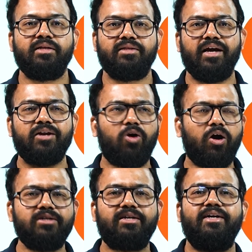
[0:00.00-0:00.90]
They are
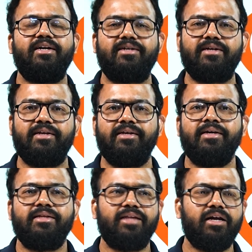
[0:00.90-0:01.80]
contradictory.
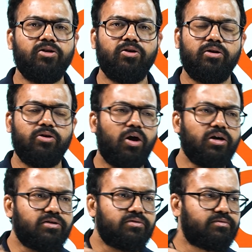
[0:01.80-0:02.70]
They're
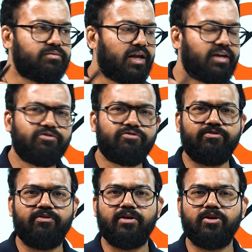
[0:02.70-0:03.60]
not like
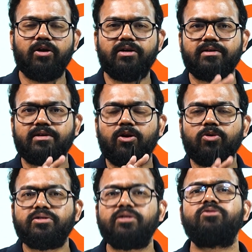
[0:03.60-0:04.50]
not
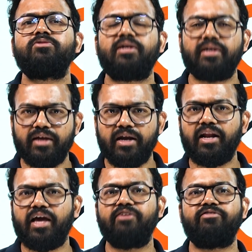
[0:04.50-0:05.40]
closer to the real
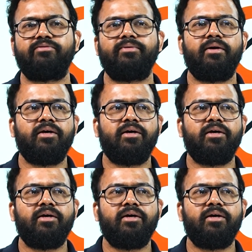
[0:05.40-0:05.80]
life